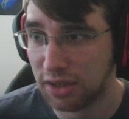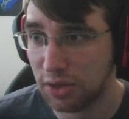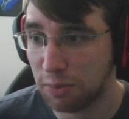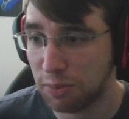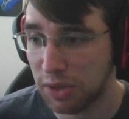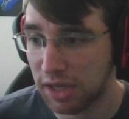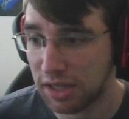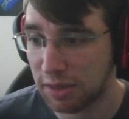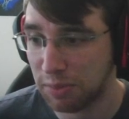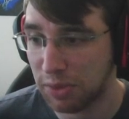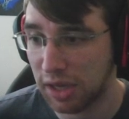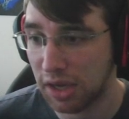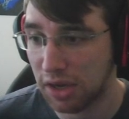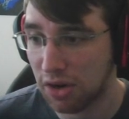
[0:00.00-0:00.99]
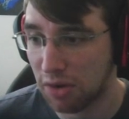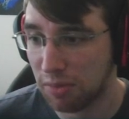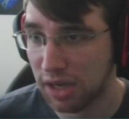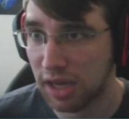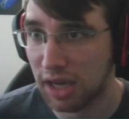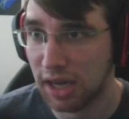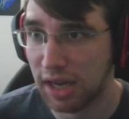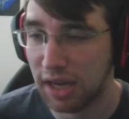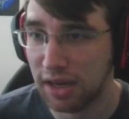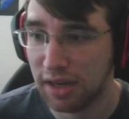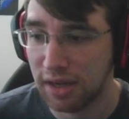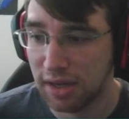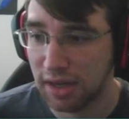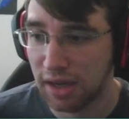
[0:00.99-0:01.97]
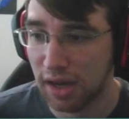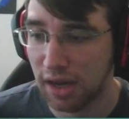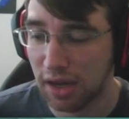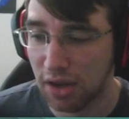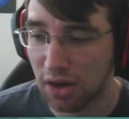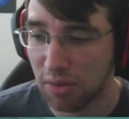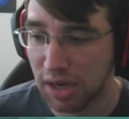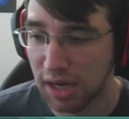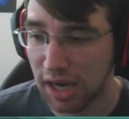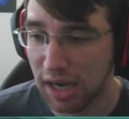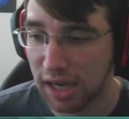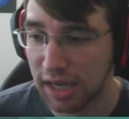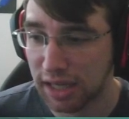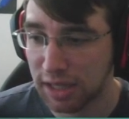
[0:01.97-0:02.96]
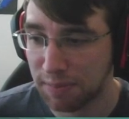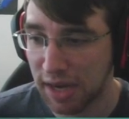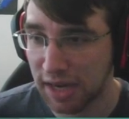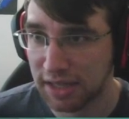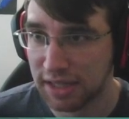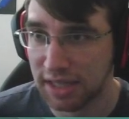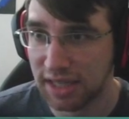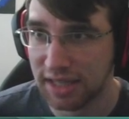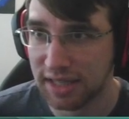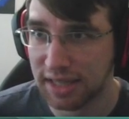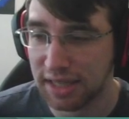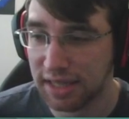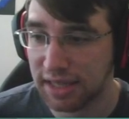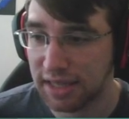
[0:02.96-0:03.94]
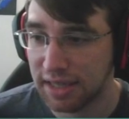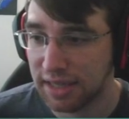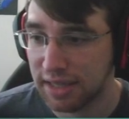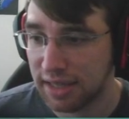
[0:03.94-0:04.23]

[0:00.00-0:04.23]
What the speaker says: you put into play Karmic Guide, Karmic Guide gets back cEDH,